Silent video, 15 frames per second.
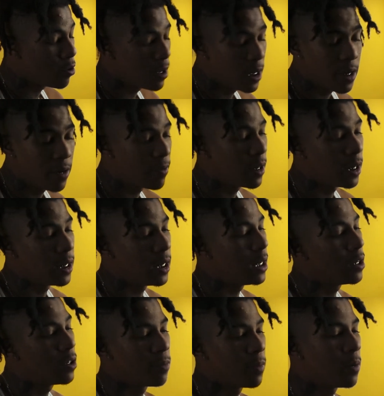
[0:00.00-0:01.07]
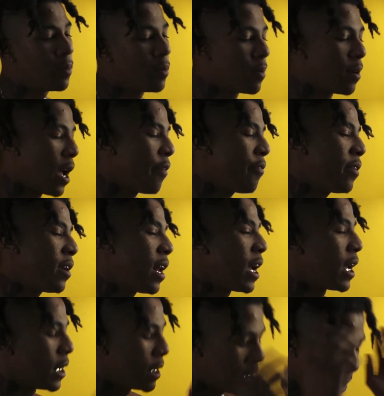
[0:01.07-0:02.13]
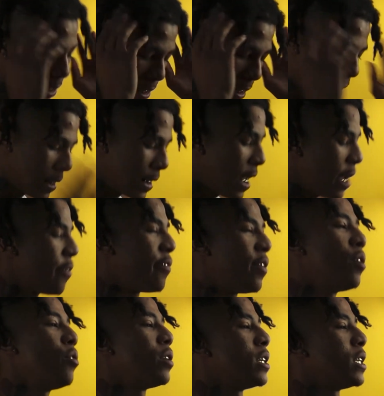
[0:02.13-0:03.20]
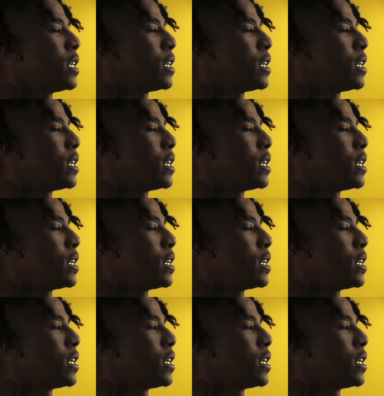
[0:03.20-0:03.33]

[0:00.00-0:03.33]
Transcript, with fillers: don't even really need too many people. I feel like just stay focused,